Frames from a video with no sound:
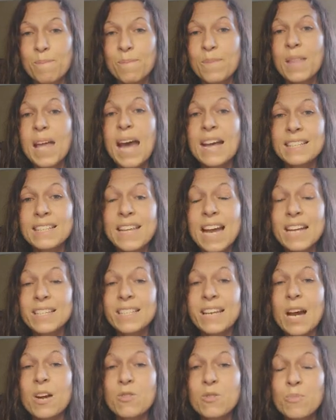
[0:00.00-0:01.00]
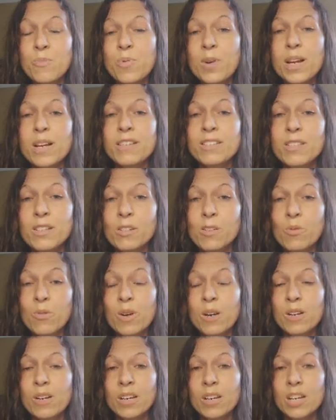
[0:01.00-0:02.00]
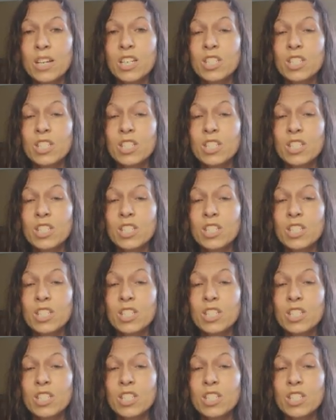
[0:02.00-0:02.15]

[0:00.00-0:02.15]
That's how you praise the Lord.